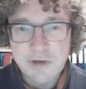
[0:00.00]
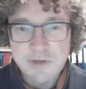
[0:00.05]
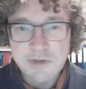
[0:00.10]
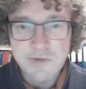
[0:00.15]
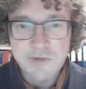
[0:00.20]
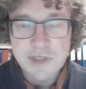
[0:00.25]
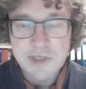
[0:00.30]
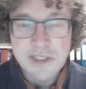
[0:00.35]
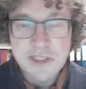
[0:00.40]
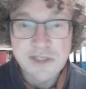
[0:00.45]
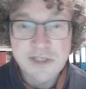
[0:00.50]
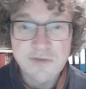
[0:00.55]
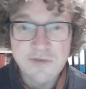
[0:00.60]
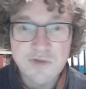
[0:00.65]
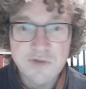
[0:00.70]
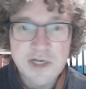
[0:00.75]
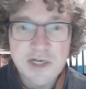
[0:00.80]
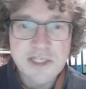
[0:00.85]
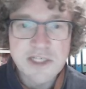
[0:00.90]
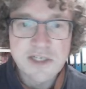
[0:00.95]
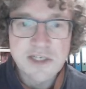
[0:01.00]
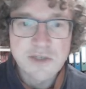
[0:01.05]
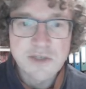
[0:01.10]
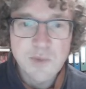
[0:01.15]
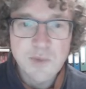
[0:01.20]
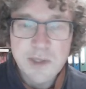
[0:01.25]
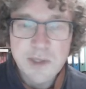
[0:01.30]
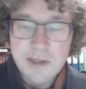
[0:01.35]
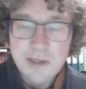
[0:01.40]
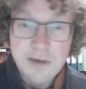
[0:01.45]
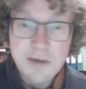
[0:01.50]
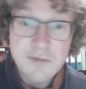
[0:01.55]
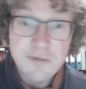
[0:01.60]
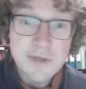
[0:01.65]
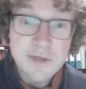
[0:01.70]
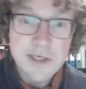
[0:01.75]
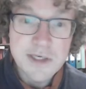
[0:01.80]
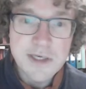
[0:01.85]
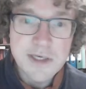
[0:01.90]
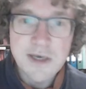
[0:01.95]
For instance, one of
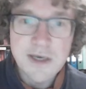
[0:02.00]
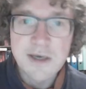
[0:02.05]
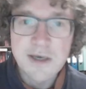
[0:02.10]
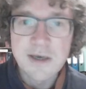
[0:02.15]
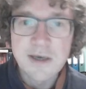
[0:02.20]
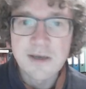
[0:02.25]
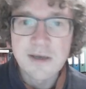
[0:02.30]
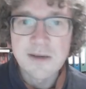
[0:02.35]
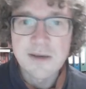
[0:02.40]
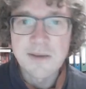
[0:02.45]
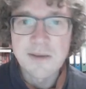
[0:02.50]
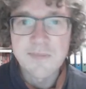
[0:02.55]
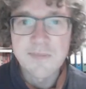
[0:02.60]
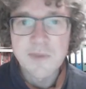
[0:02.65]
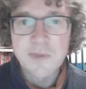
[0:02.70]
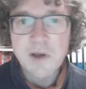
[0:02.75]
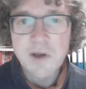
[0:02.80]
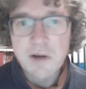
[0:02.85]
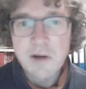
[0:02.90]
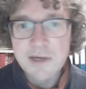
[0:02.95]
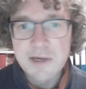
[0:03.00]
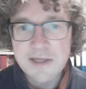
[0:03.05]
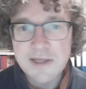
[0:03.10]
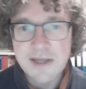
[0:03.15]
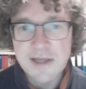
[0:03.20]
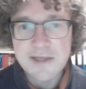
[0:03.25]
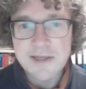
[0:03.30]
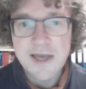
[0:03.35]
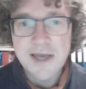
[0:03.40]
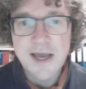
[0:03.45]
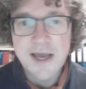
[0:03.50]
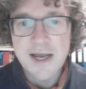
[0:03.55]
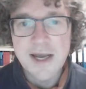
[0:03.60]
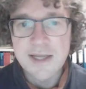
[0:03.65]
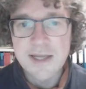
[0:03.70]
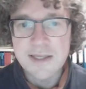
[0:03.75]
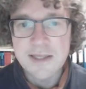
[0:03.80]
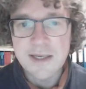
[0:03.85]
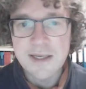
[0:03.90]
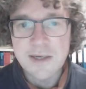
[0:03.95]
the colleague that he
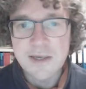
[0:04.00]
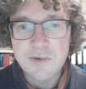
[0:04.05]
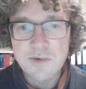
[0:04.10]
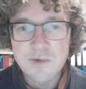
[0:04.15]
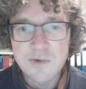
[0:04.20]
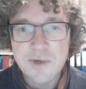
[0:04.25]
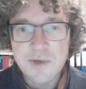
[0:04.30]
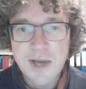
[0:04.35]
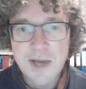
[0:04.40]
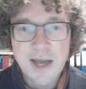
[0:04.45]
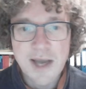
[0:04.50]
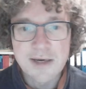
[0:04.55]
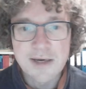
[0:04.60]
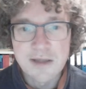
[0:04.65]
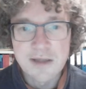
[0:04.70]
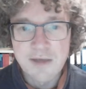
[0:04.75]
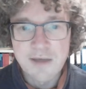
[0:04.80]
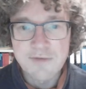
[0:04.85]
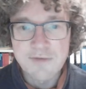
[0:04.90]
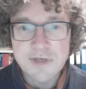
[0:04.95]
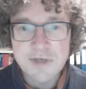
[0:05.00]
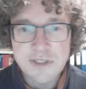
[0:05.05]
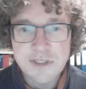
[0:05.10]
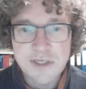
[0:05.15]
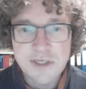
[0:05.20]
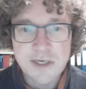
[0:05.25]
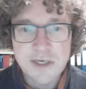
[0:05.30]
had, who had an office